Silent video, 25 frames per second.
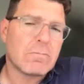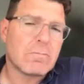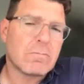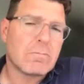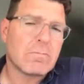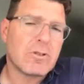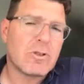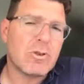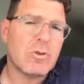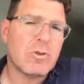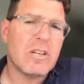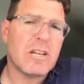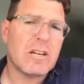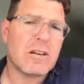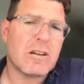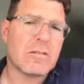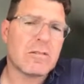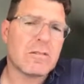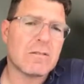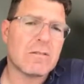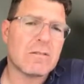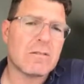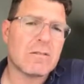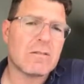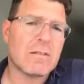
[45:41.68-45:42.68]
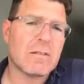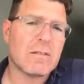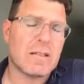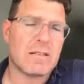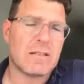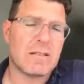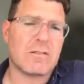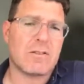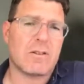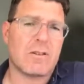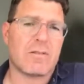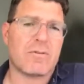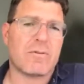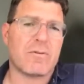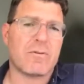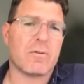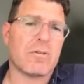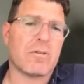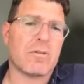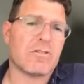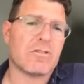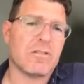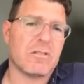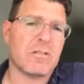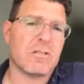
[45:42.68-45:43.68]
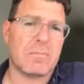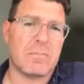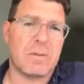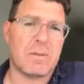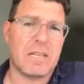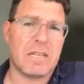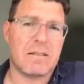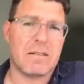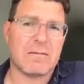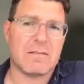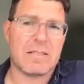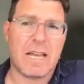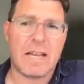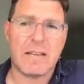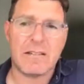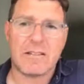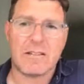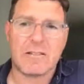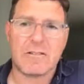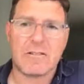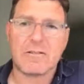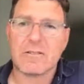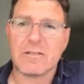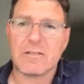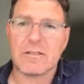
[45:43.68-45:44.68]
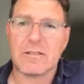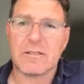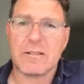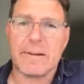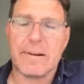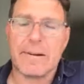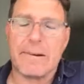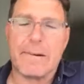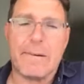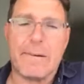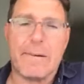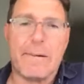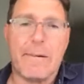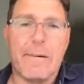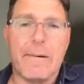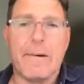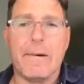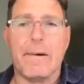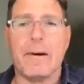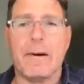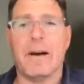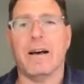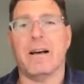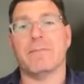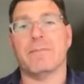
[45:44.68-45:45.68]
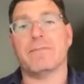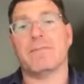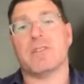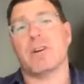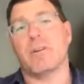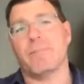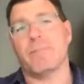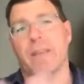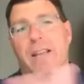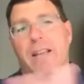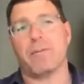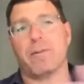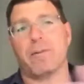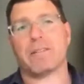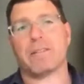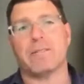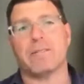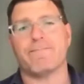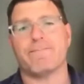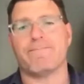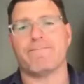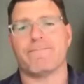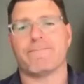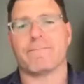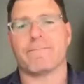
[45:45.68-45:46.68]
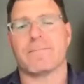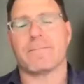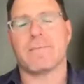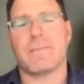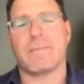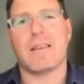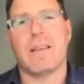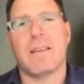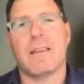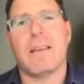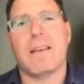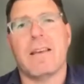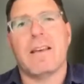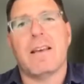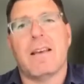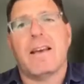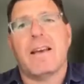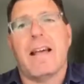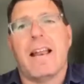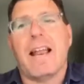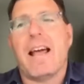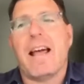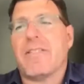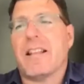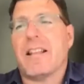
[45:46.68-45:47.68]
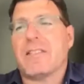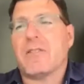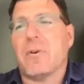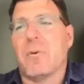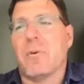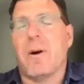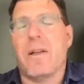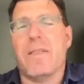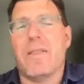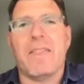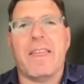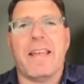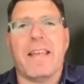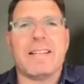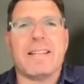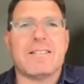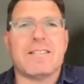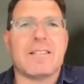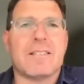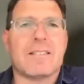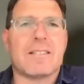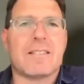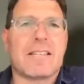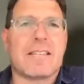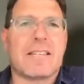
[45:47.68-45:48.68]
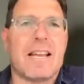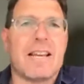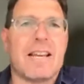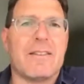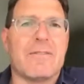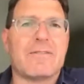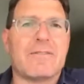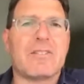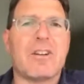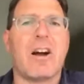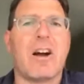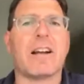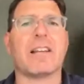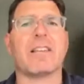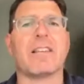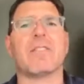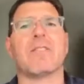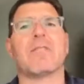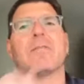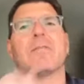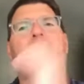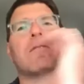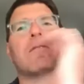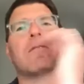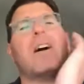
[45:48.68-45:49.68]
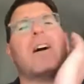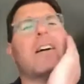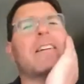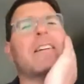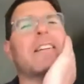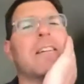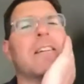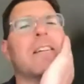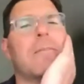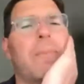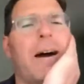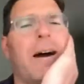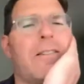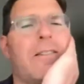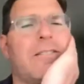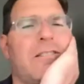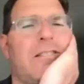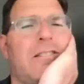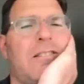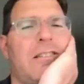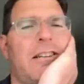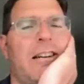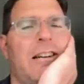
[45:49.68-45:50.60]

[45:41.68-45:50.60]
2 years that it took Fruition to be in 10 years. So anyways, and I think the one thing, just kind of talking about